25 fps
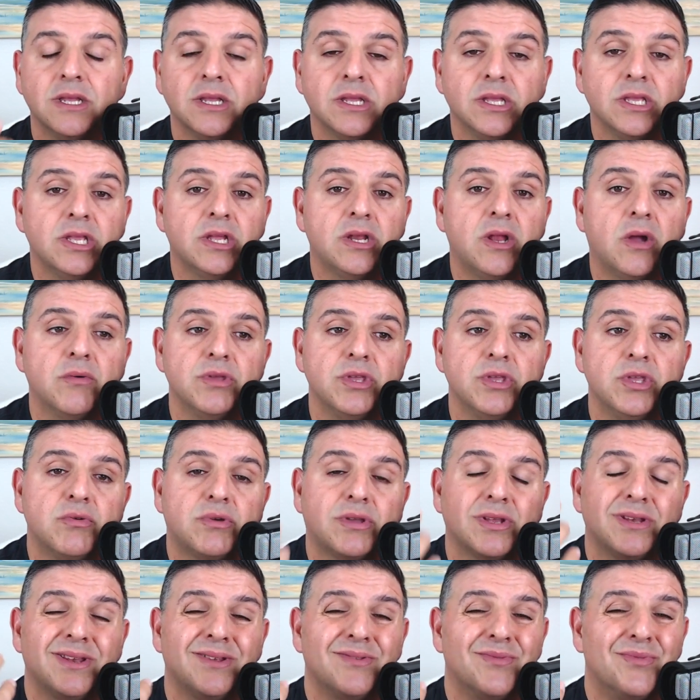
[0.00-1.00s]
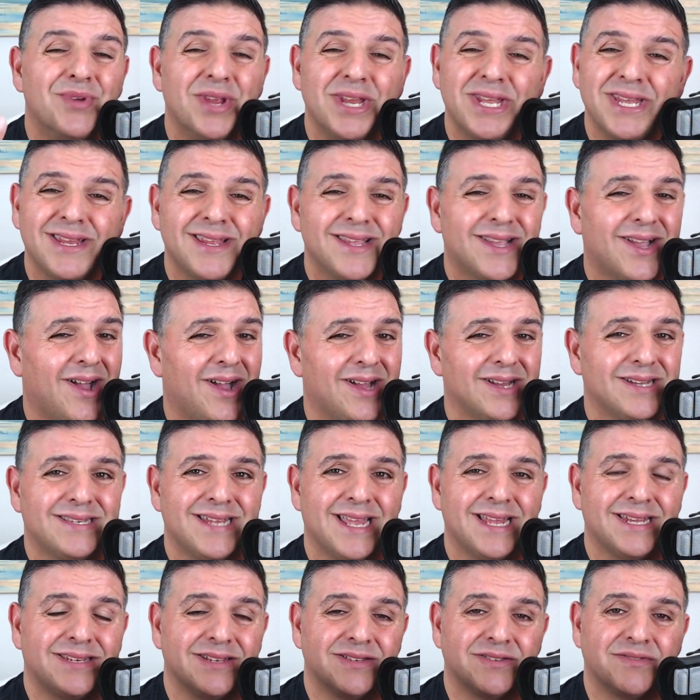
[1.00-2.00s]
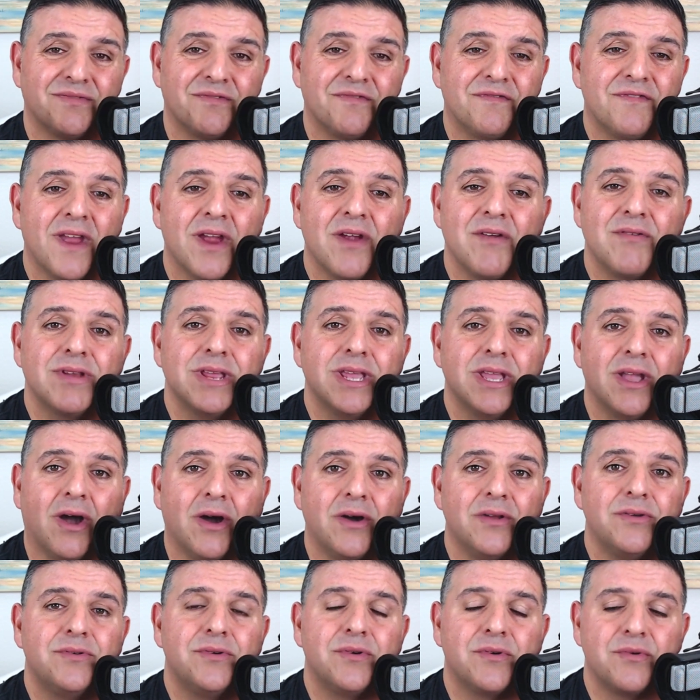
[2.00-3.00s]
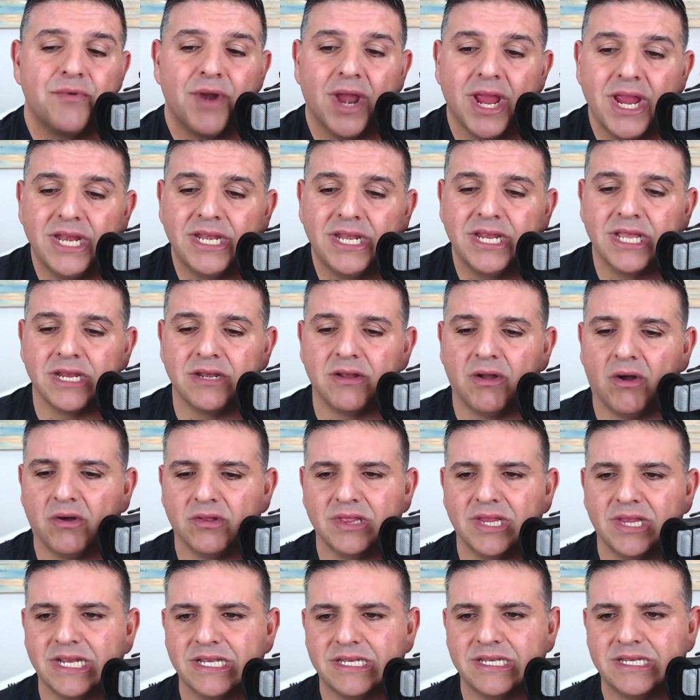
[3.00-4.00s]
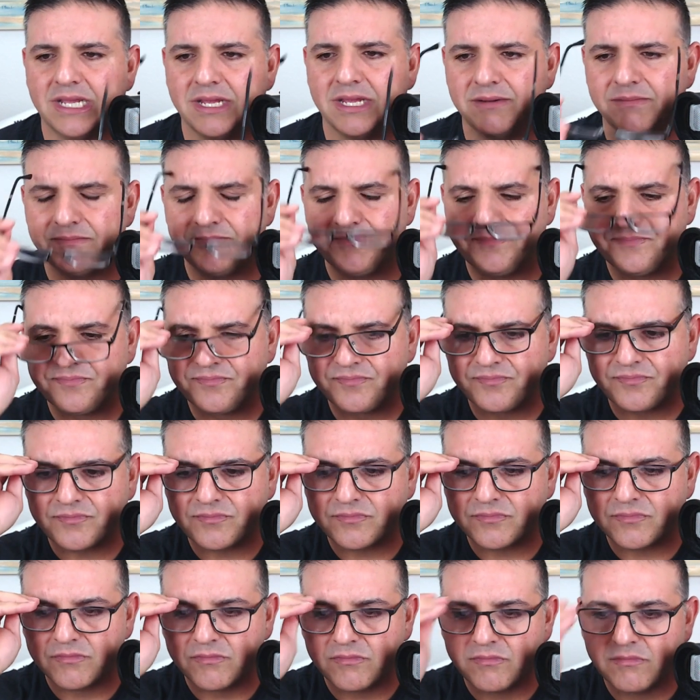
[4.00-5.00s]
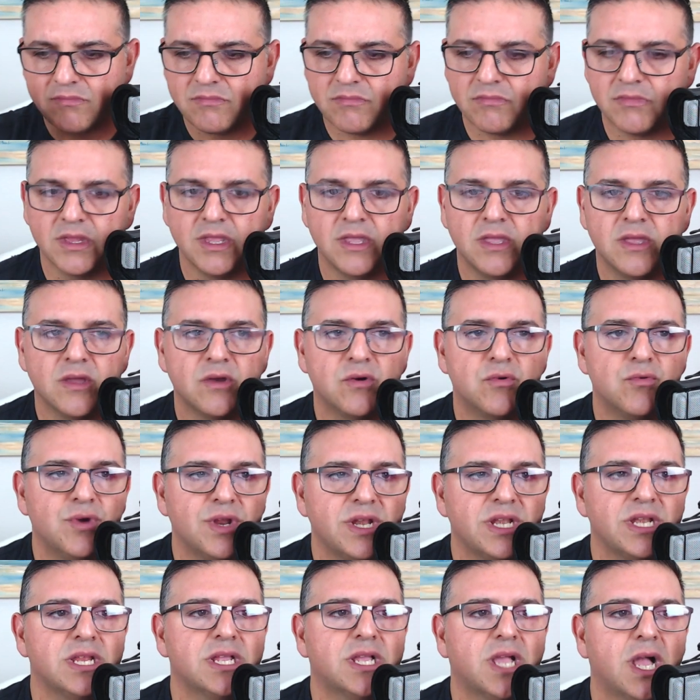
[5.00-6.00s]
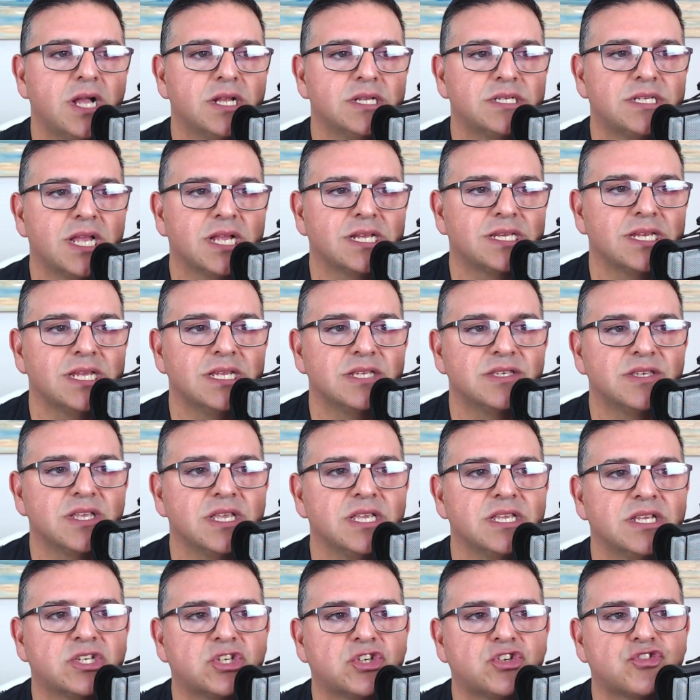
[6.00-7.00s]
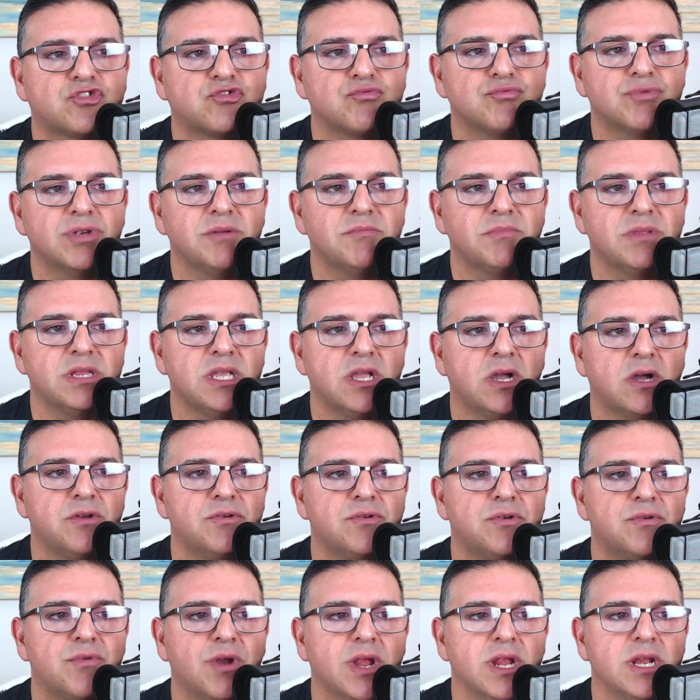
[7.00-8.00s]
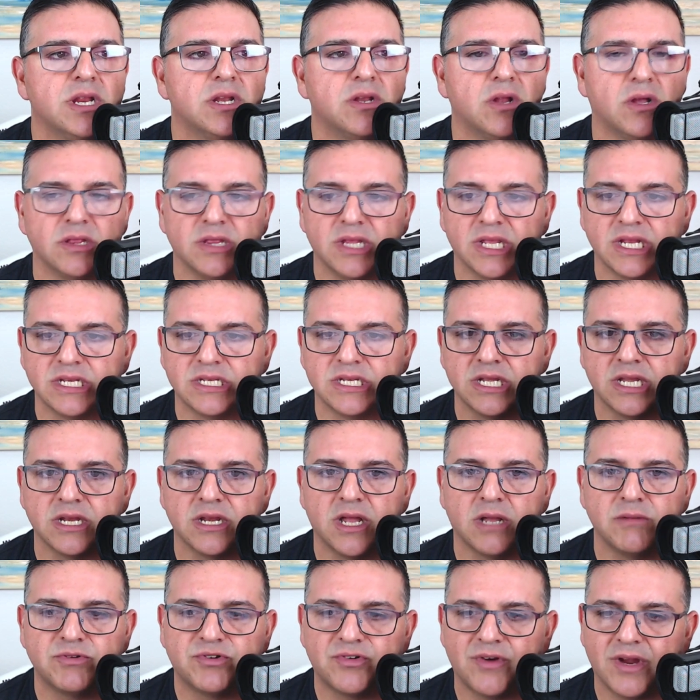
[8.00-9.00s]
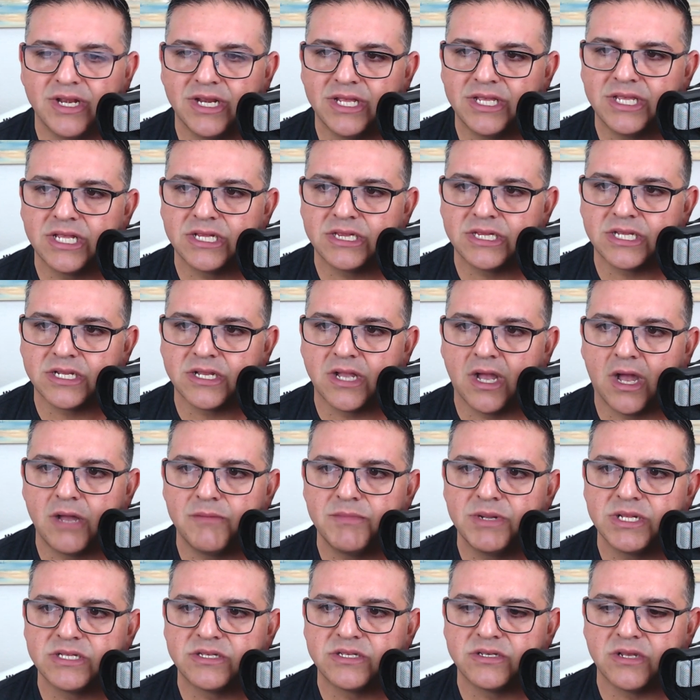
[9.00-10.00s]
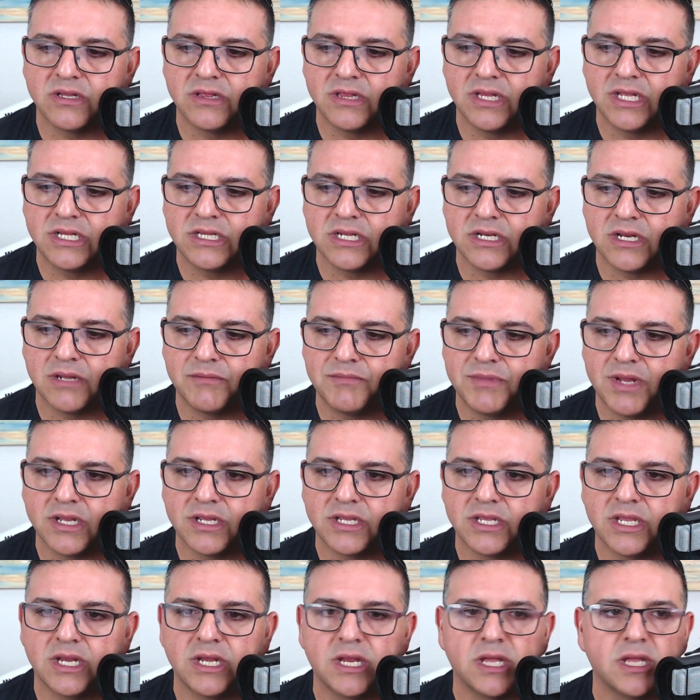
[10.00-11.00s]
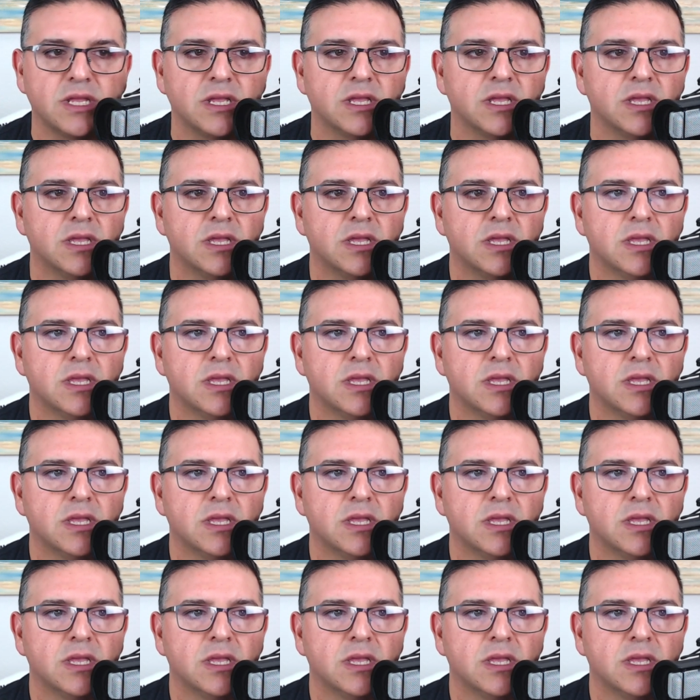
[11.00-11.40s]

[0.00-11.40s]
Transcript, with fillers: You know, you could written content is very underrated on LinkedIn. Written content is extremely underrated on LinkedIn. I'm trying to get the comments on LinkedIn. I'm not getting